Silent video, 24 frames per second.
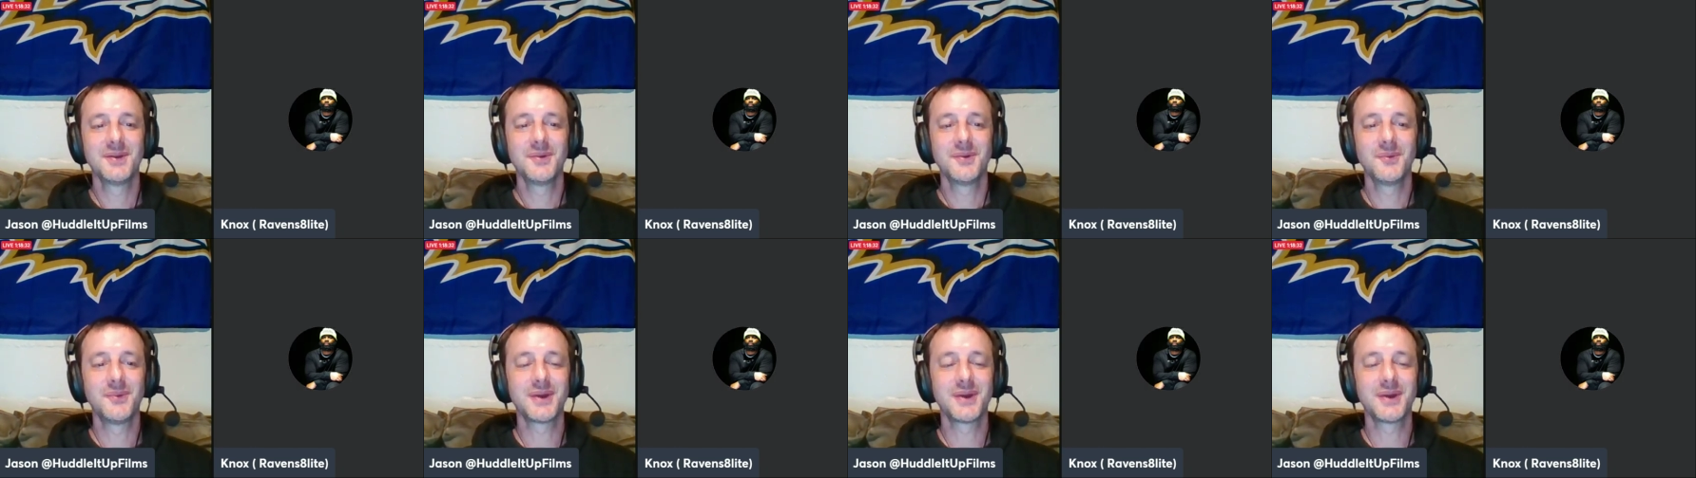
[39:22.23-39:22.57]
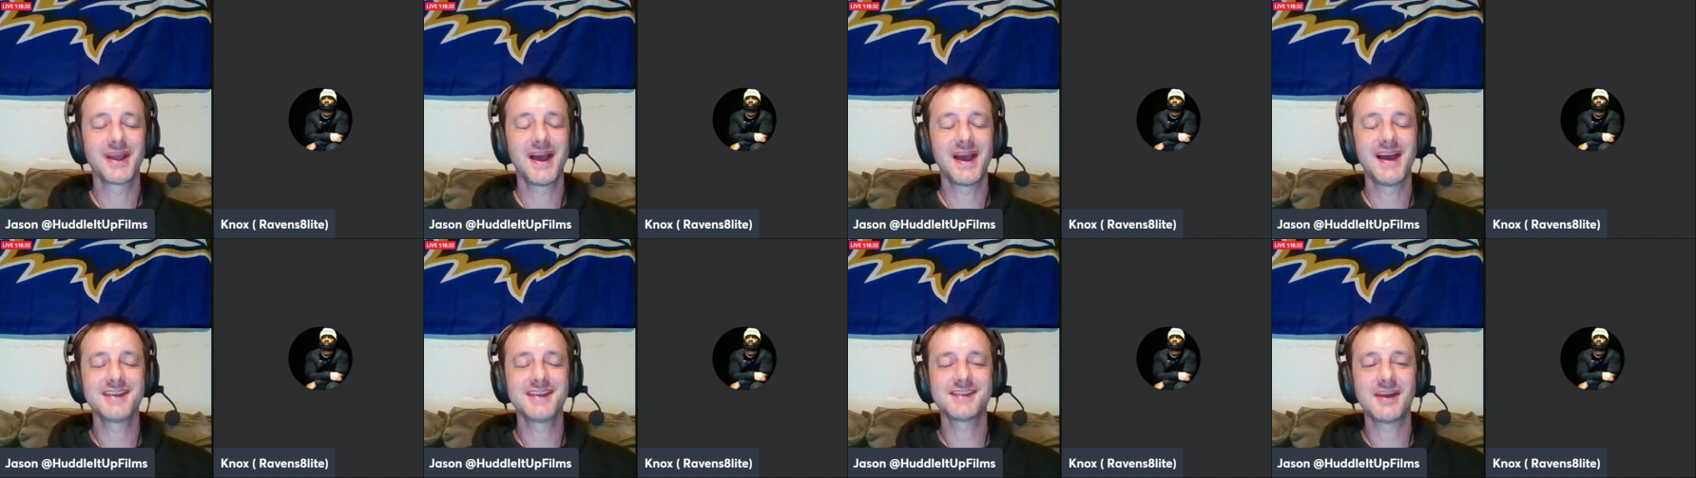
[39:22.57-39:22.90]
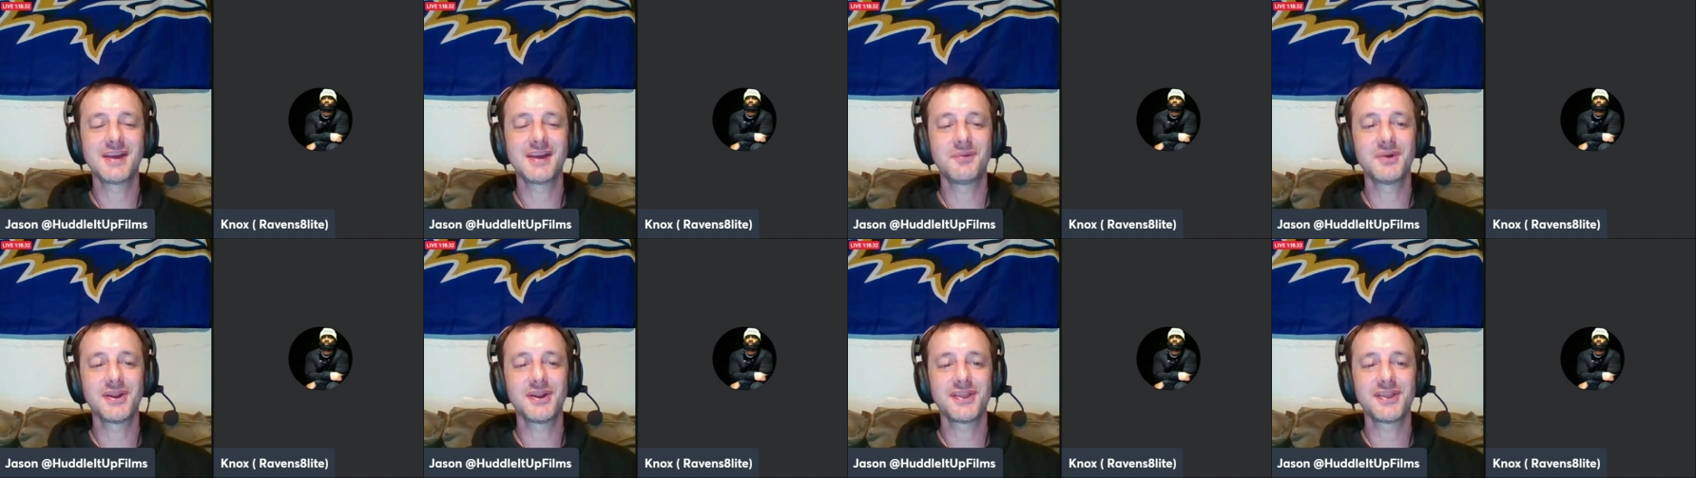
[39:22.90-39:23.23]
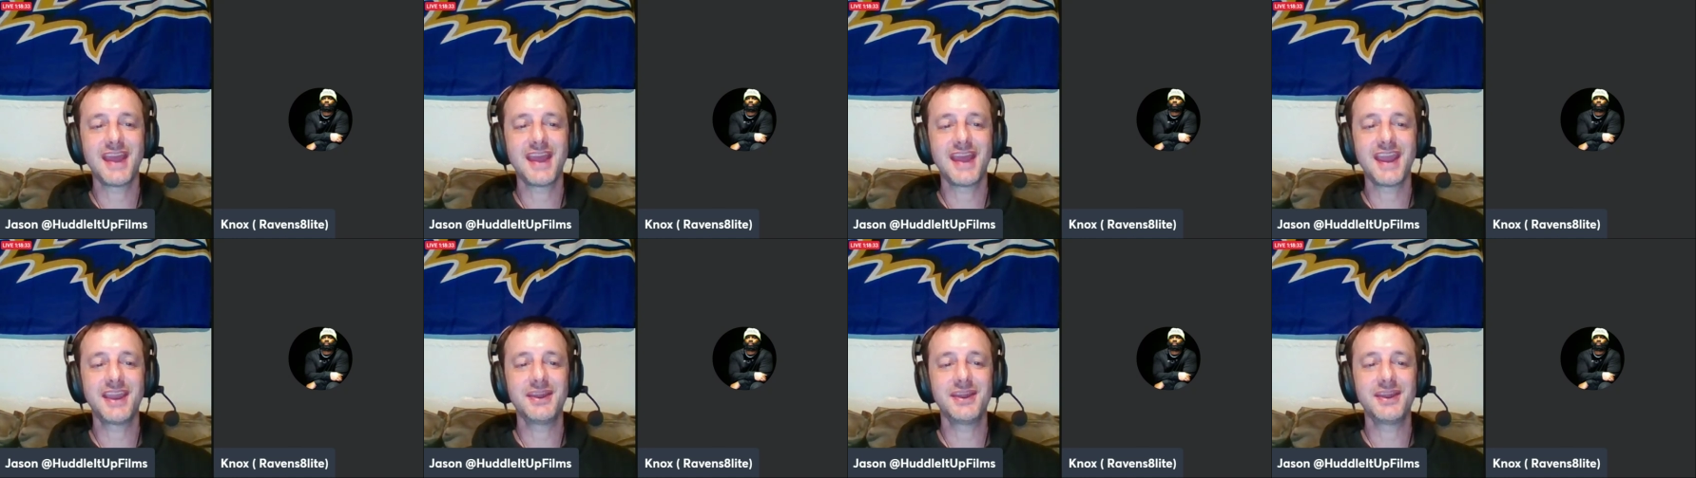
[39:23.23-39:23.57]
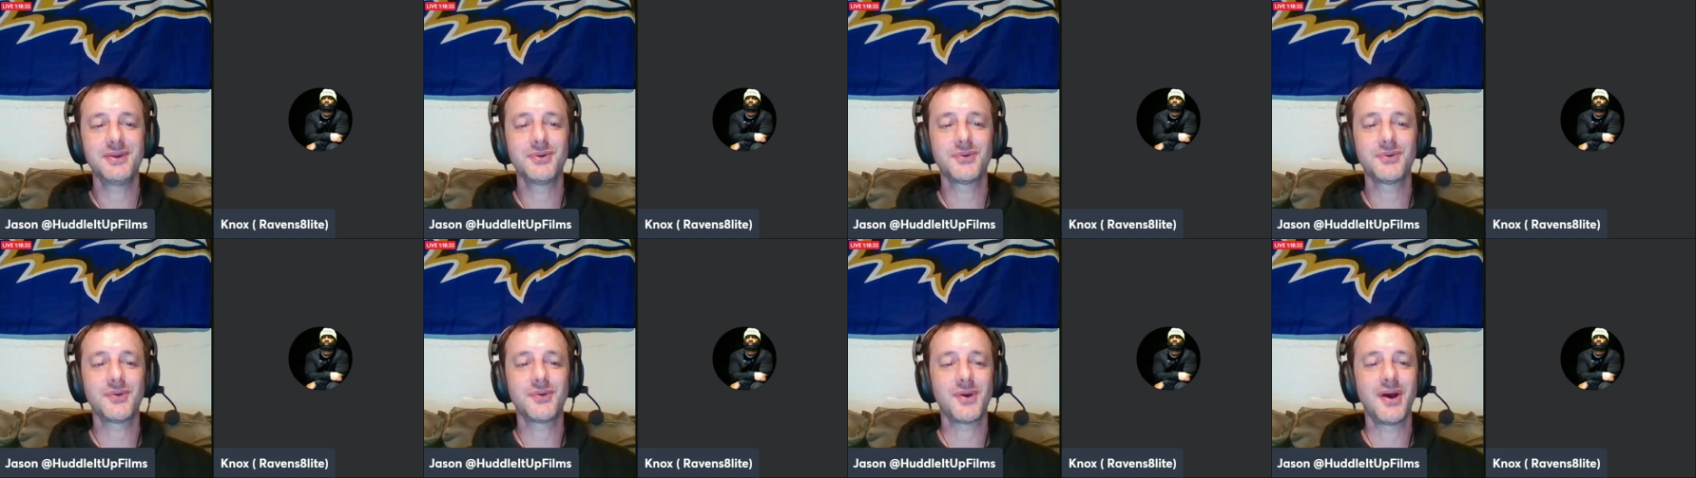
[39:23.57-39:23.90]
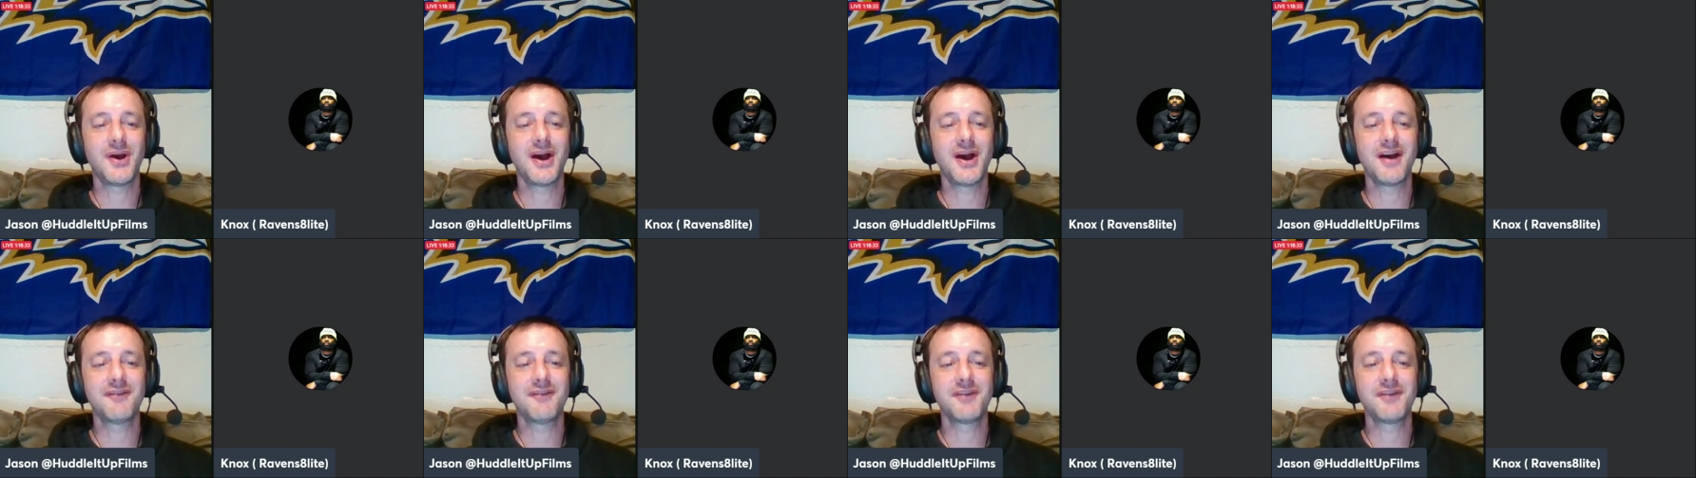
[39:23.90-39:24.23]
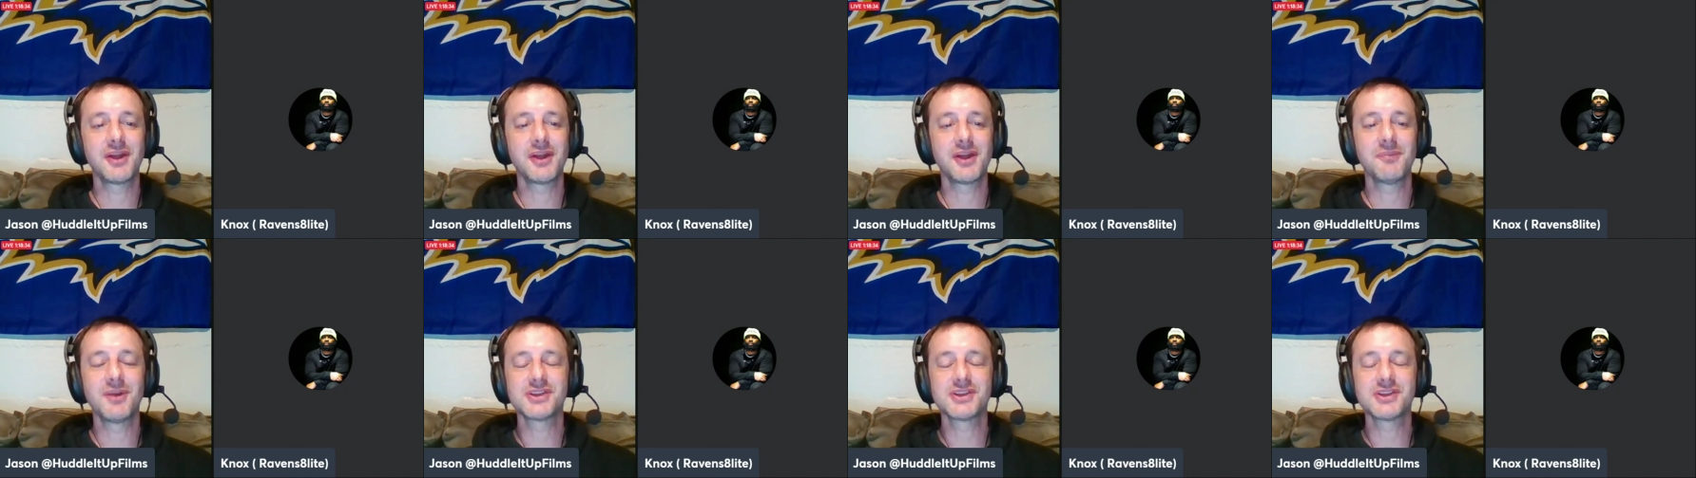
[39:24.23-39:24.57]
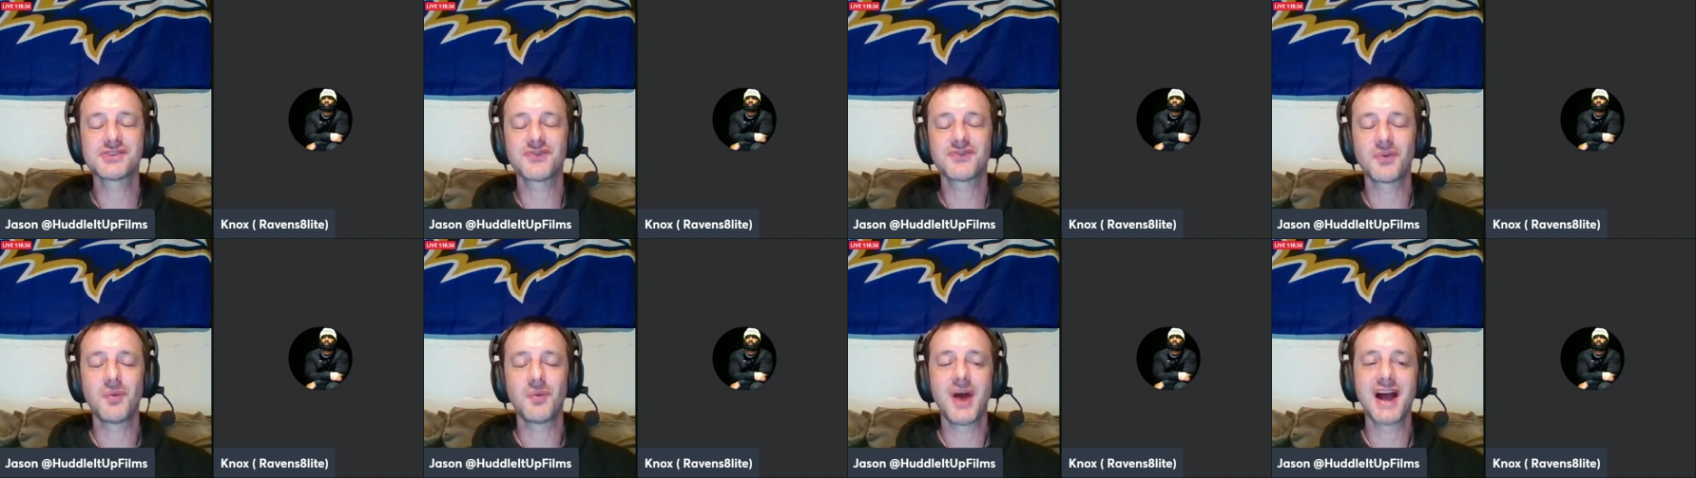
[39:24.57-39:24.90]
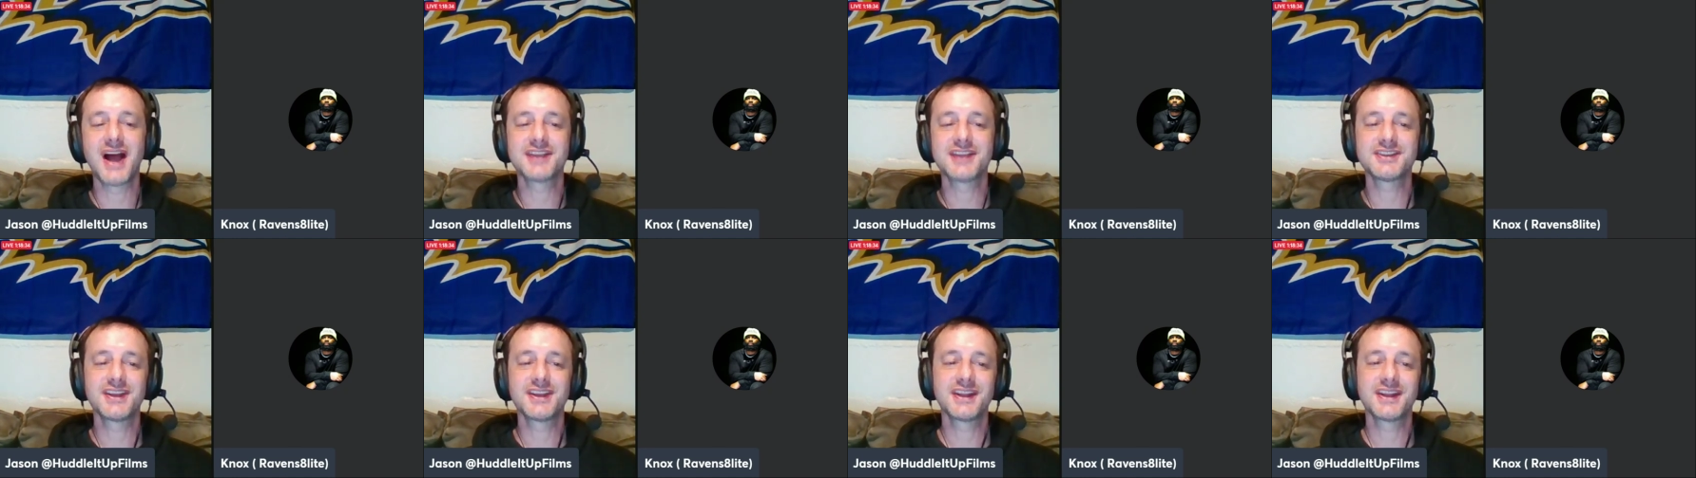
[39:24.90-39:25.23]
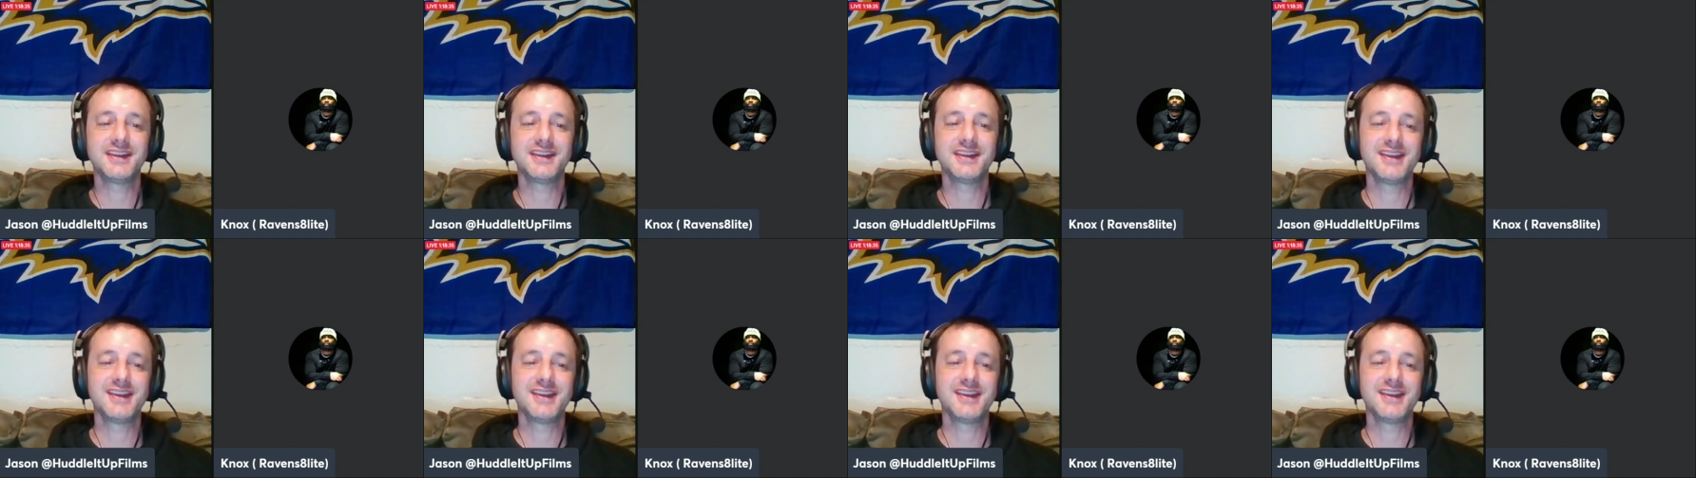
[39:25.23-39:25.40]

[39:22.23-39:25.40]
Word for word: Well, guys, I want to thank you uh, very much for watching.